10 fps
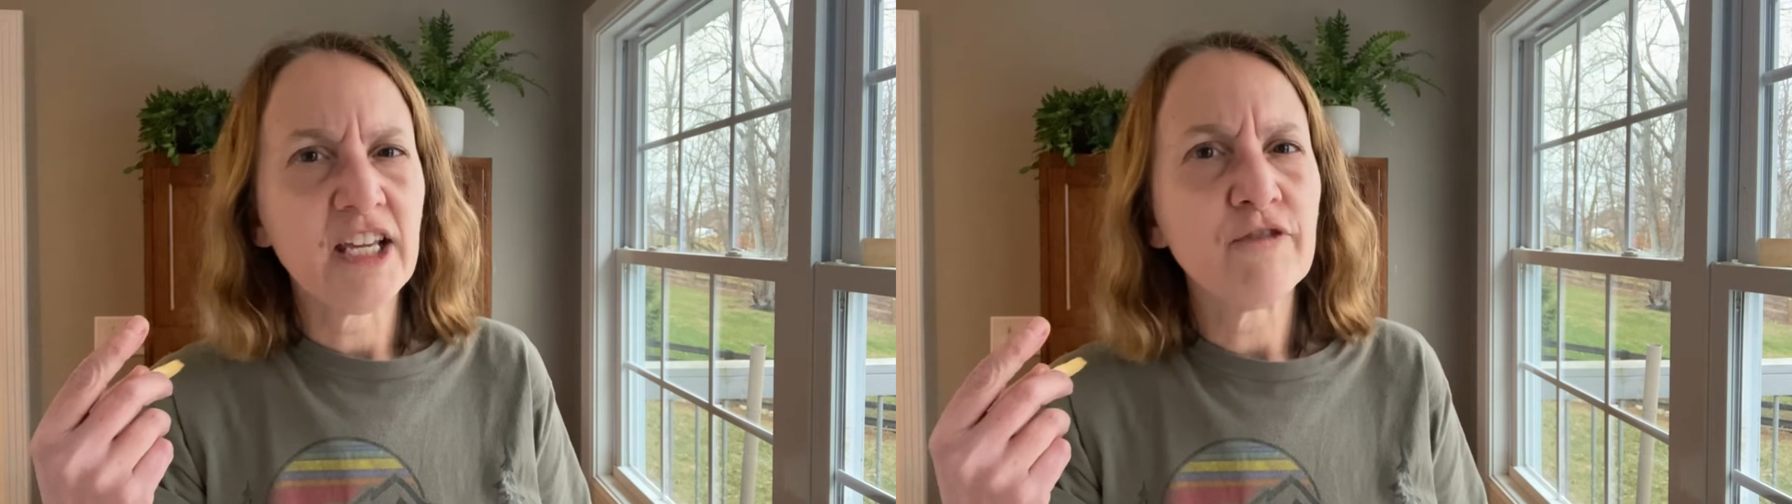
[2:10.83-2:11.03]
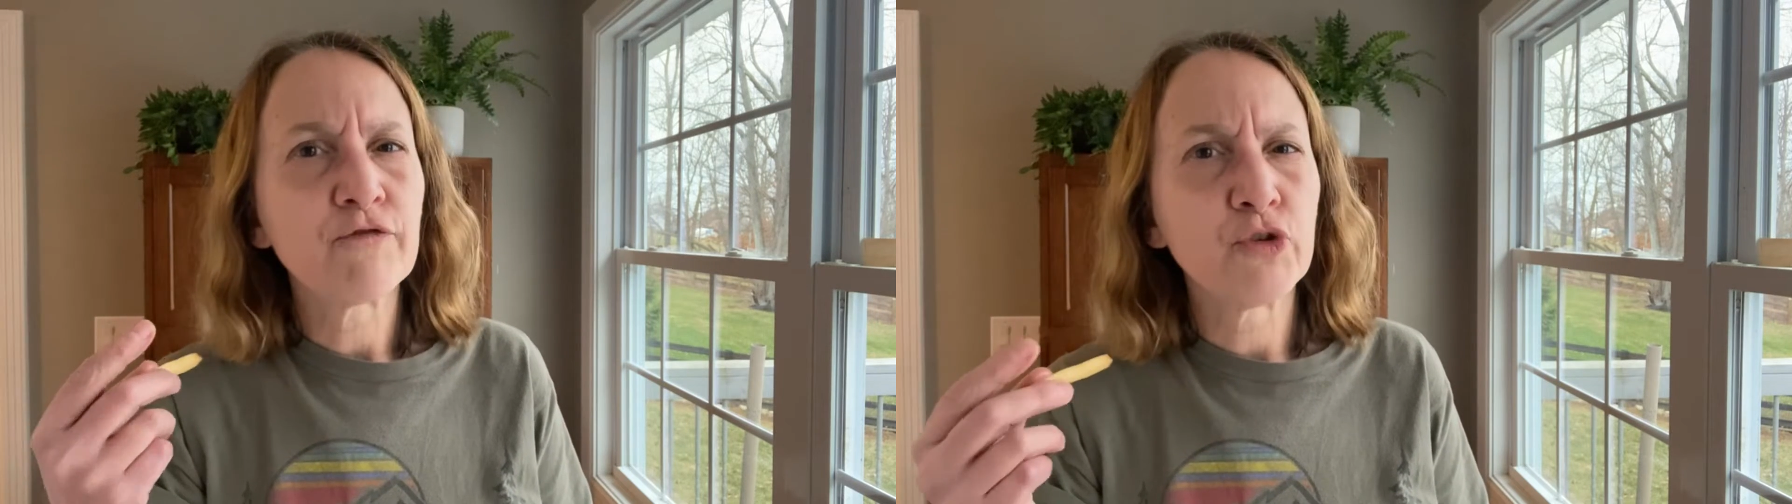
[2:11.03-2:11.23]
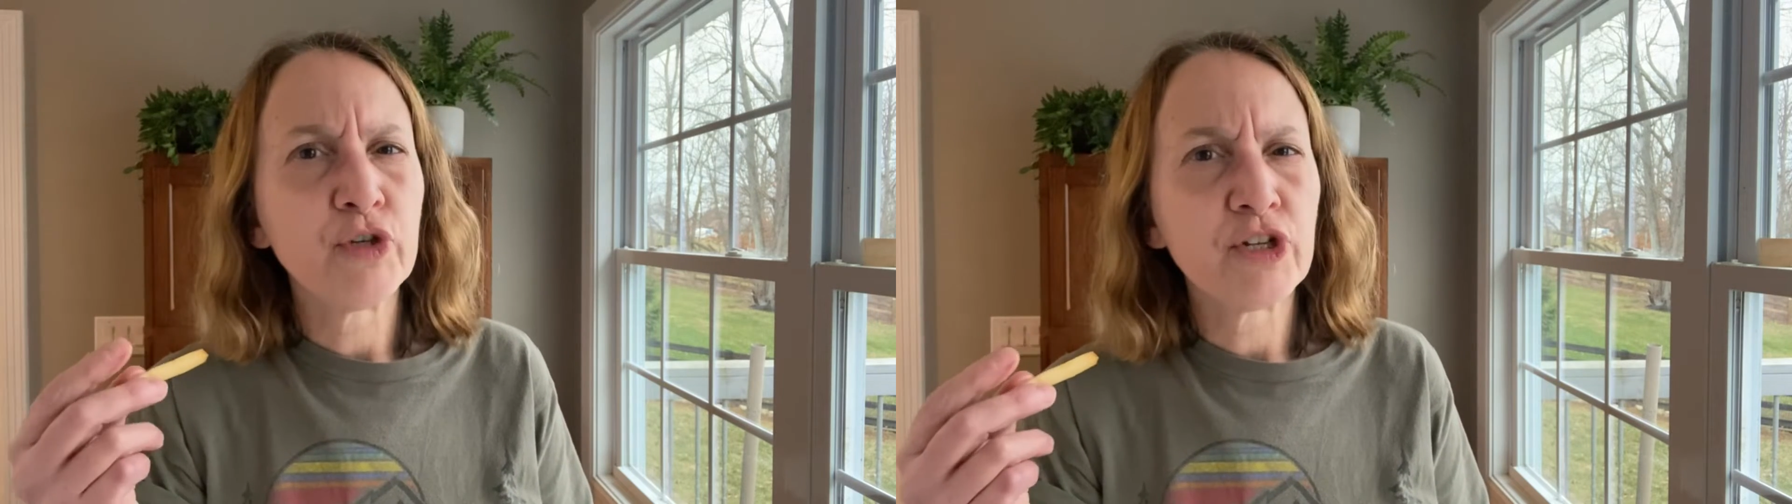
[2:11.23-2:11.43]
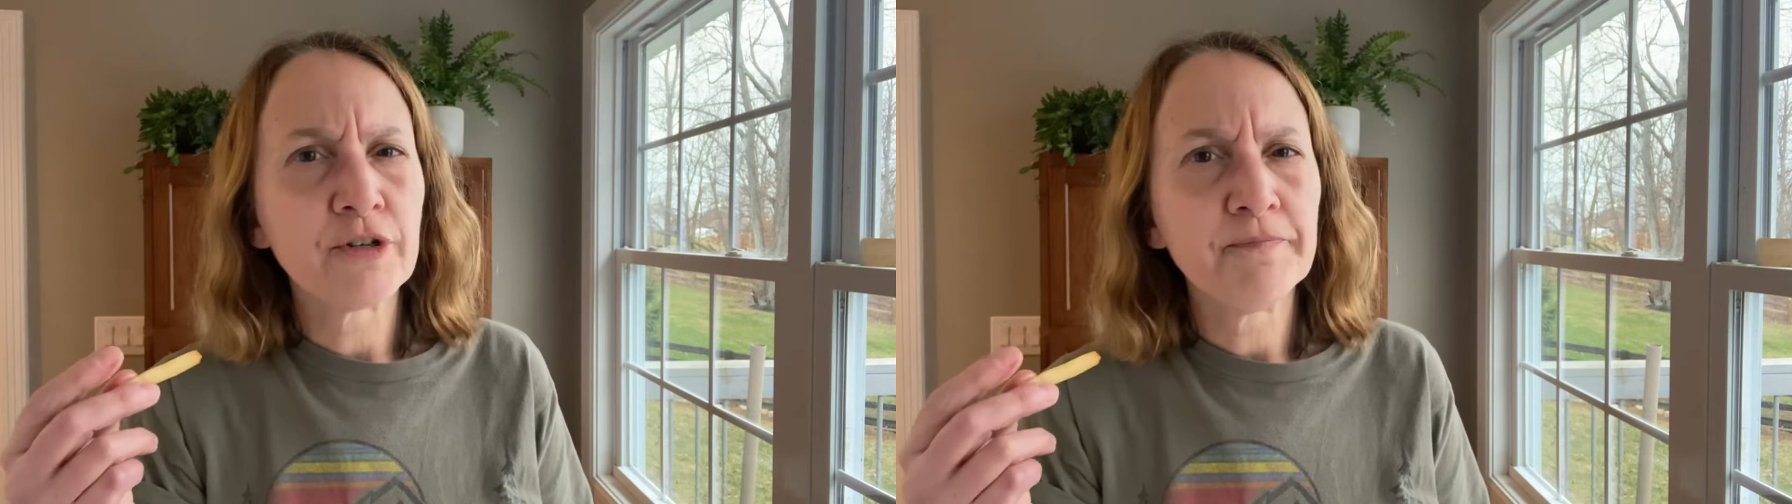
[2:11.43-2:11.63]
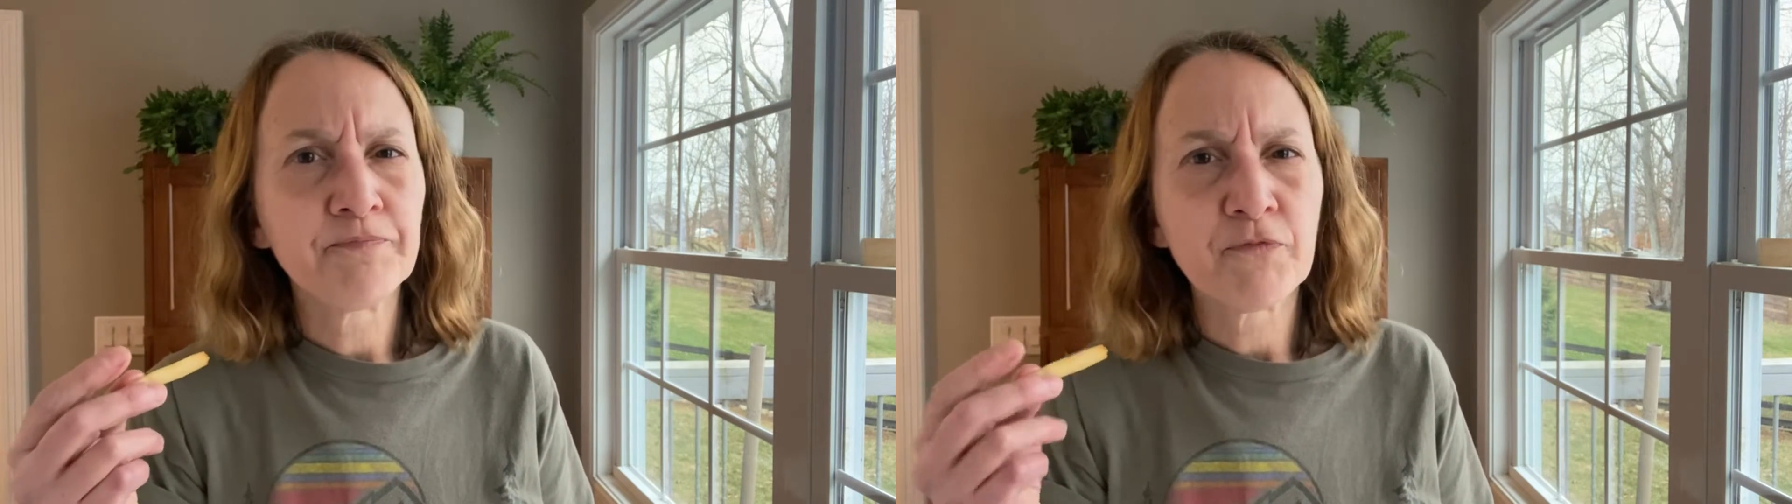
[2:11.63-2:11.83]

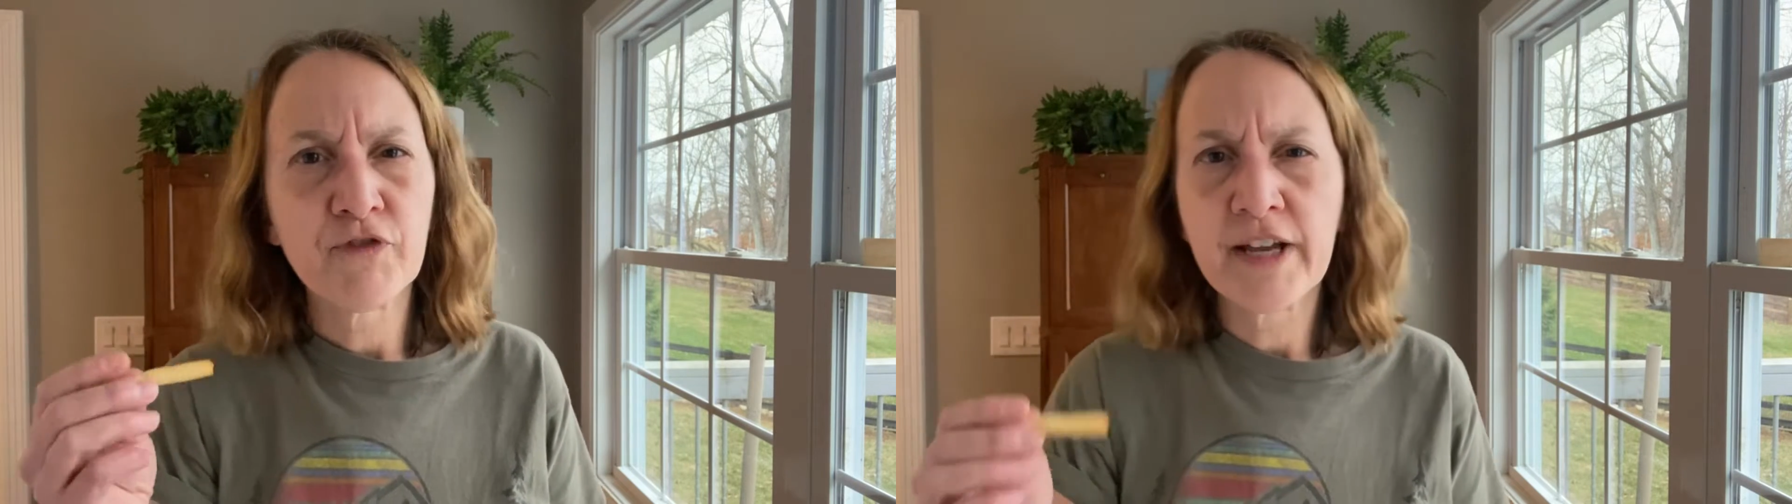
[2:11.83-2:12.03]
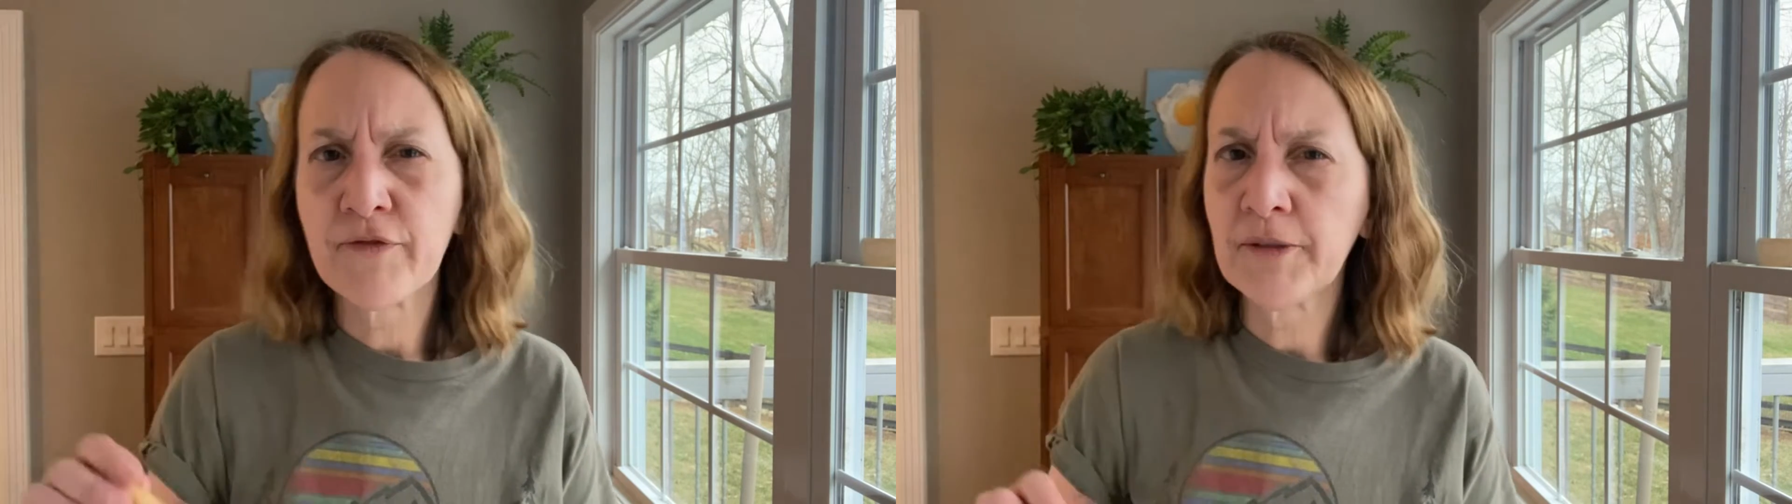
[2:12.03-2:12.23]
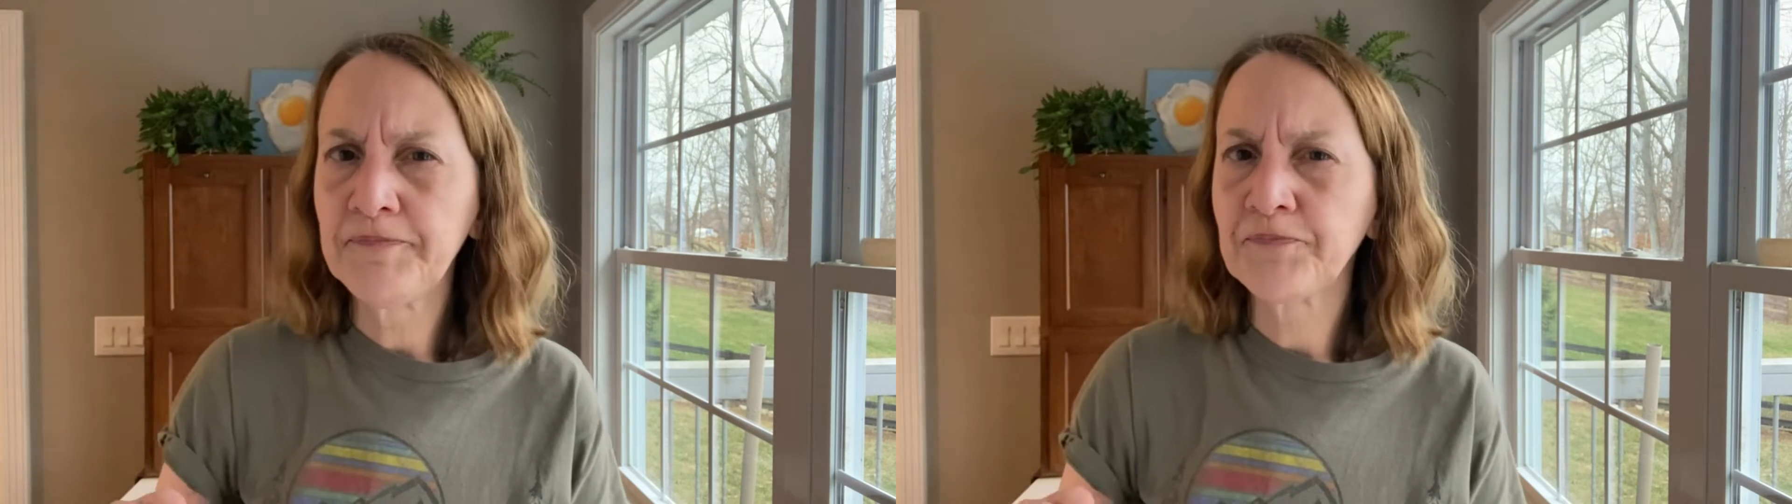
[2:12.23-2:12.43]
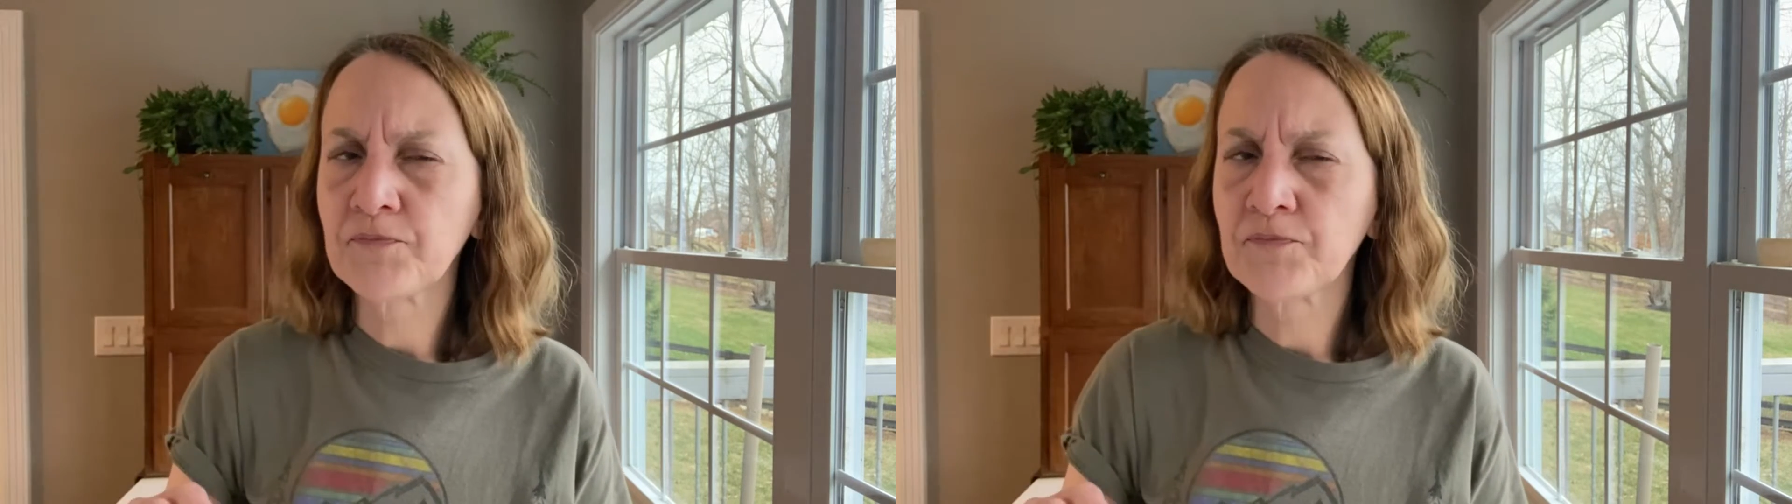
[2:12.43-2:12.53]
fruitier flavor.